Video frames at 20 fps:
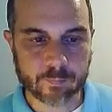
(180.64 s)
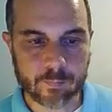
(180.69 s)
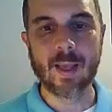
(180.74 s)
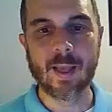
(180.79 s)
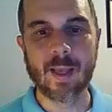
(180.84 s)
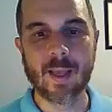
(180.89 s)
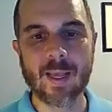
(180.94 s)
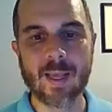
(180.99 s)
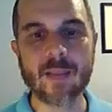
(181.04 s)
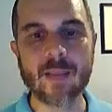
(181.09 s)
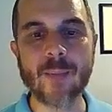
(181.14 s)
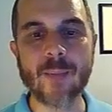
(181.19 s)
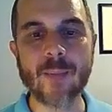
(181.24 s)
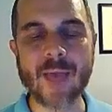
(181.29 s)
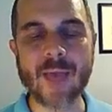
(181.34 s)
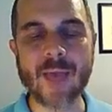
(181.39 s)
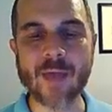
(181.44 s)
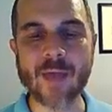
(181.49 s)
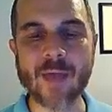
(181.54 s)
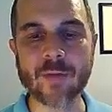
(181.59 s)
he's the
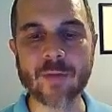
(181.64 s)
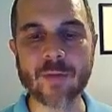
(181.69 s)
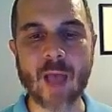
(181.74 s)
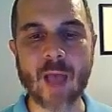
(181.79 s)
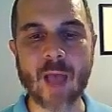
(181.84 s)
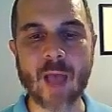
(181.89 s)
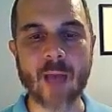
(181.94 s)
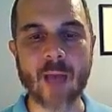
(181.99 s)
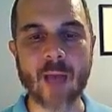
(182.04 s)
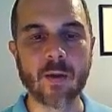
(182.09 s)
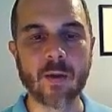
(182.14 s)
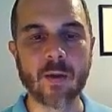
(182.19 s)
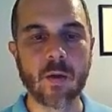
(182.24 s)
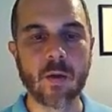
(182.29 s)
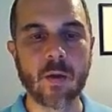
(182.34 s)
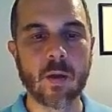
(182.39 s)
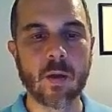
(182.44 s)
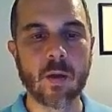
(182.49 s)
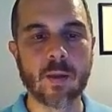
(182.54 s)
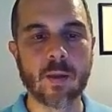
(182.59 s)
bathhouse guy.
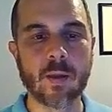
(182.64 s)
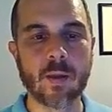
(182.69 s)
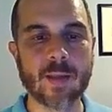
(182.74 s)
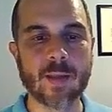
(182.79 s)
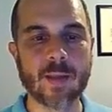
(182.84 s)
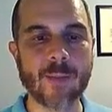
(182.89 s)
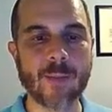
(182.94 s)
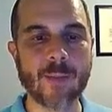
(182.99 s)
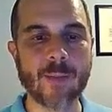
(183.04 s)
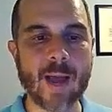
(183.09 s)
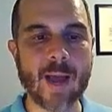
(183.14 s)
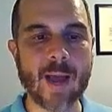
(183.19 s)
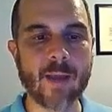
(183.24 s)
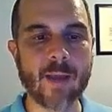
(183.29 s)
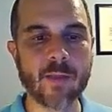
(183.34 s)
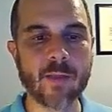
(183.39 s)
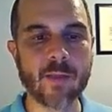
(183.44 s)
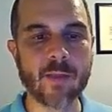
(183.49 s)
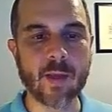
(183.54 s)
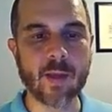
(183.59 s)
Tzaba is
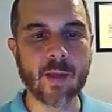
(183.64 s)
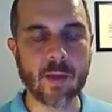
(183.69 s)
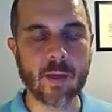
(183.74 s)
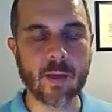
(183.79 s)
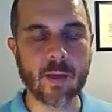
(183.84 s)
the